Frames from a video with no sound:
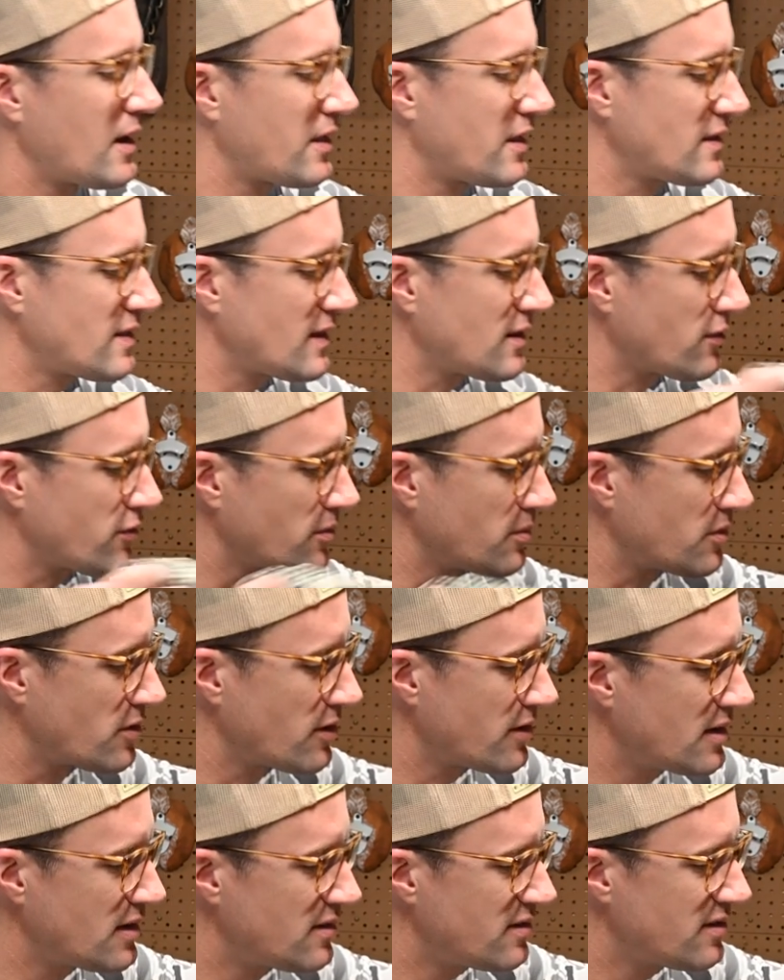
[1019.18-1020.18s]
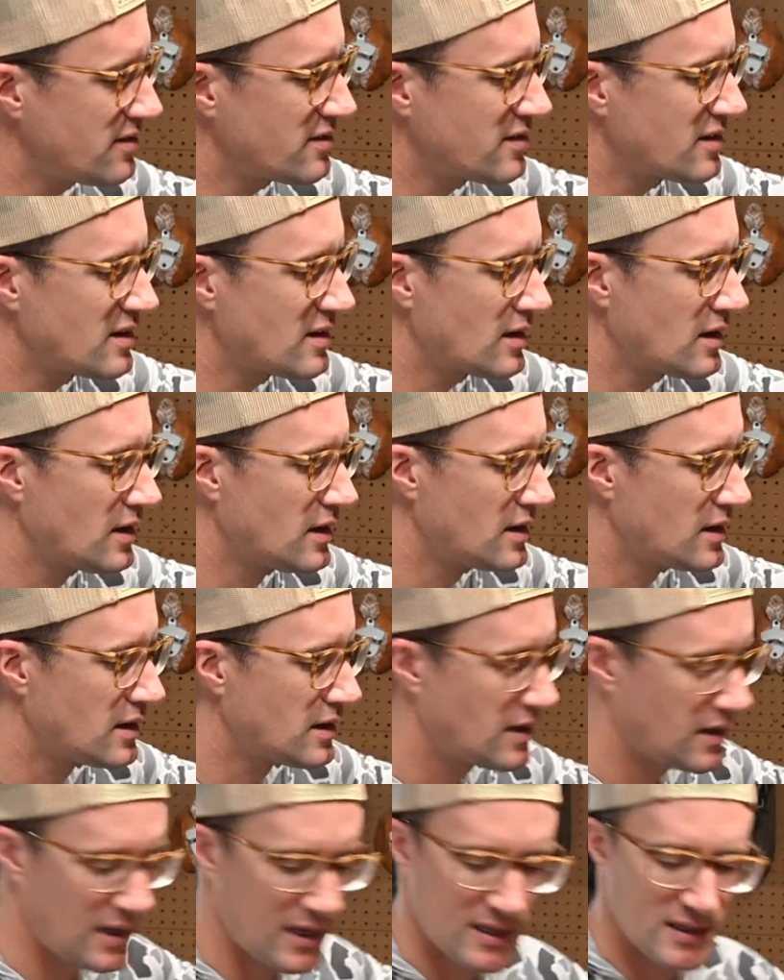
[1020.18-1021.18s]
think that's from turkey season.
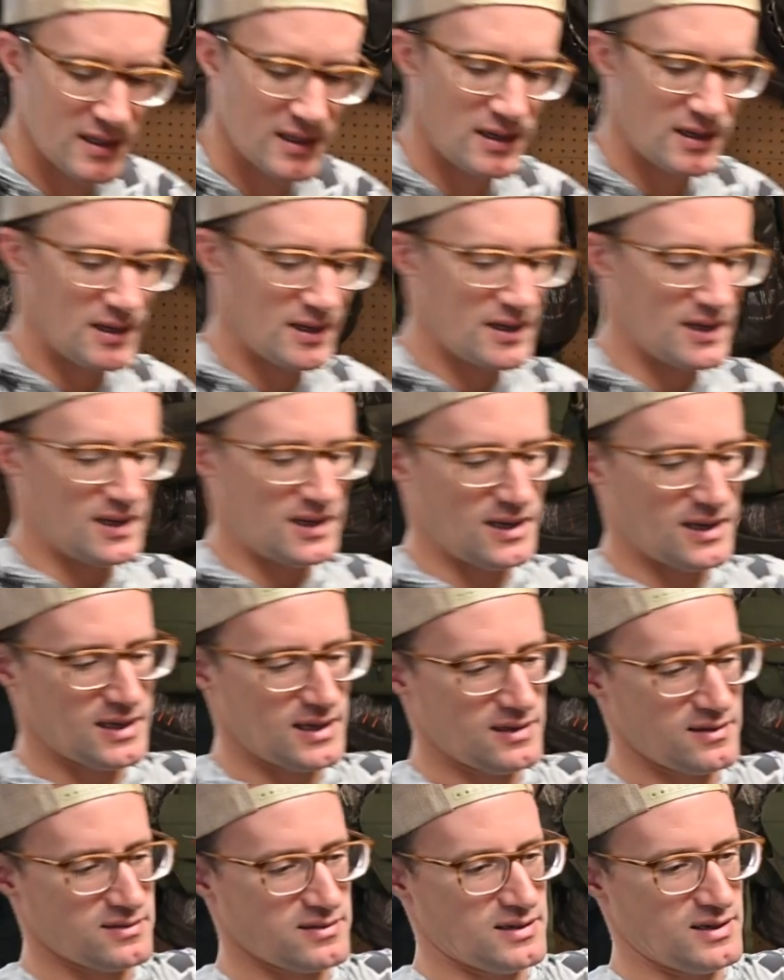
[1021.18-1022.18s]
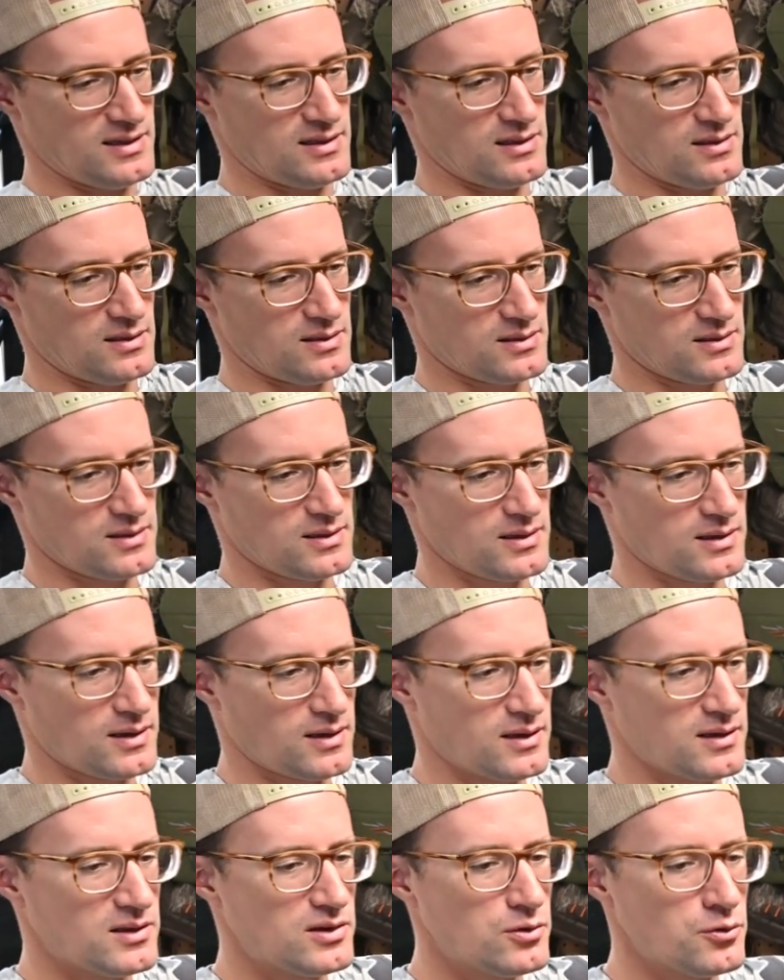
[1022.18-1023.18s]
And then I guess I
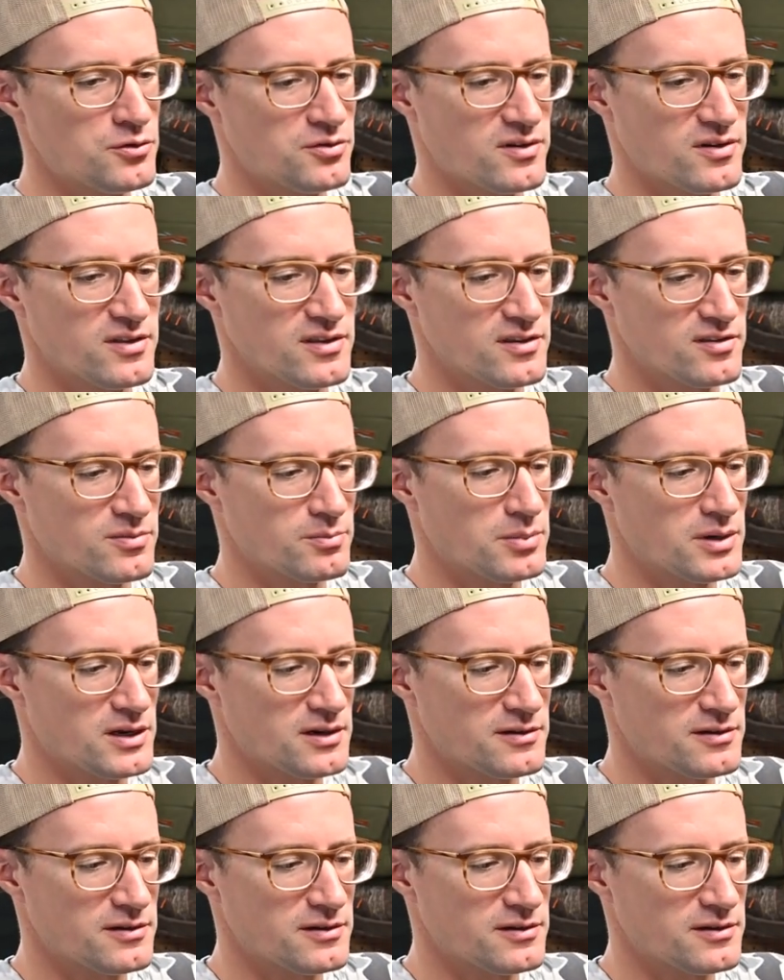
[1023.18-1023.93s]
used this